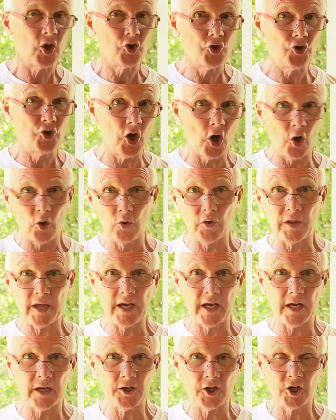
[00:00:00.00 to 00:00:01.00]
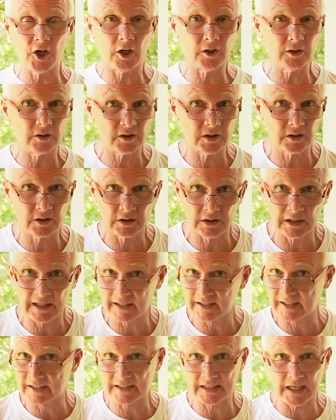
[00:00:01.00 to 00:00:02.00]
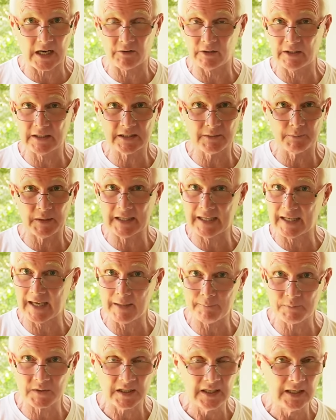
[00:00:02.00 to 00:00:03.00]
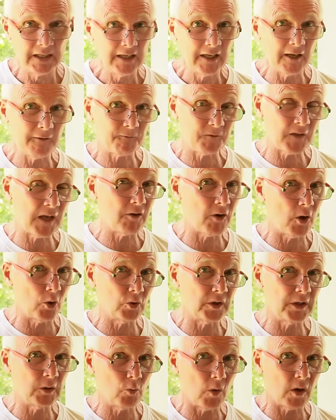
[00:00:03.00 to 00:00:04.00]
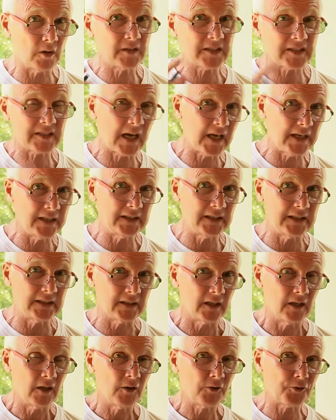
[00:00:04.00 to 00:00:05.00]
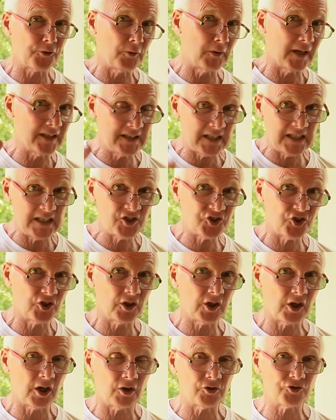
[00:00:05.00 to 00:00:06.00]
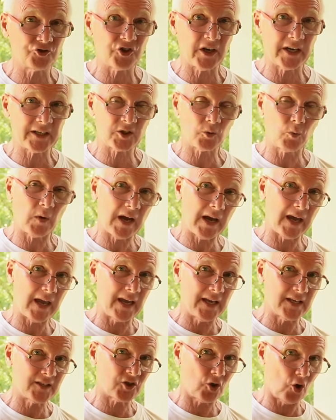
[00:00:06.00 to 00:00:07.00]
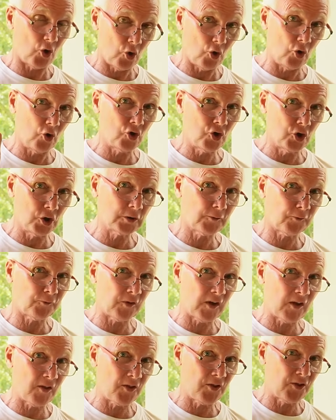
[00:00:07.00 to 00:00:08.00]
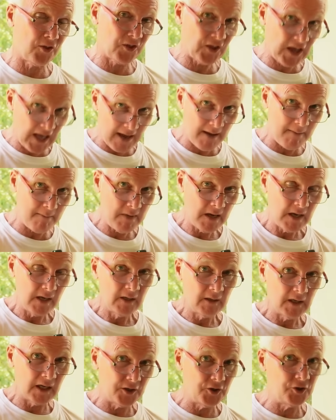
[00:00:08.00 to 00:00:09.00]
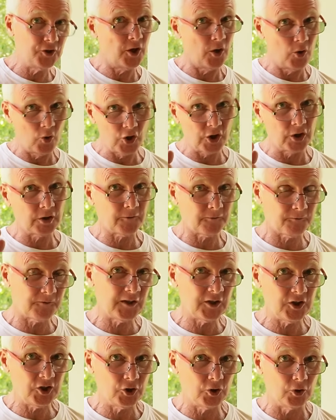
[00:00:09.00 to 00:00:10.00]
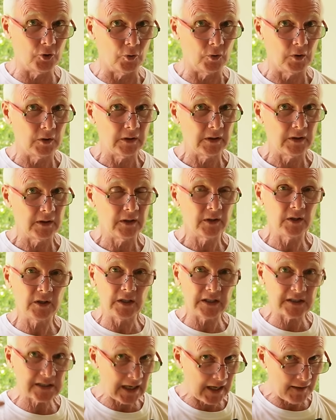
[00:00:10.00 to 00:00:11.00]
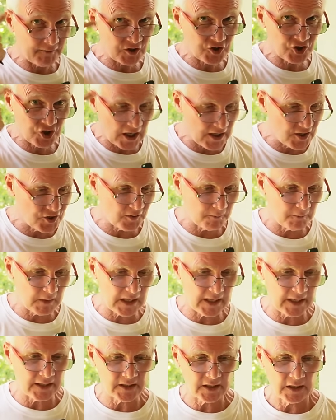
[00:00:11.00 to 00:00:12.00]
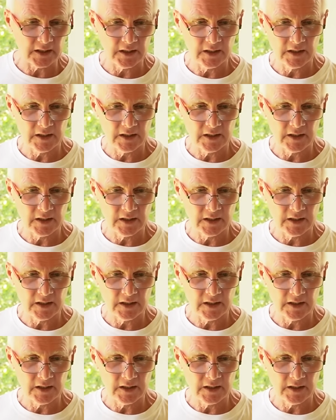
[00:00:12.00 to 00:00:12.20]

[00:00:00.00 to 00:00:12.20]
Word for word: No, they're not necessarily to be kept if they're only one sided through adhesion contracts where it's all good for them and no good for you. You need to have a change of mind.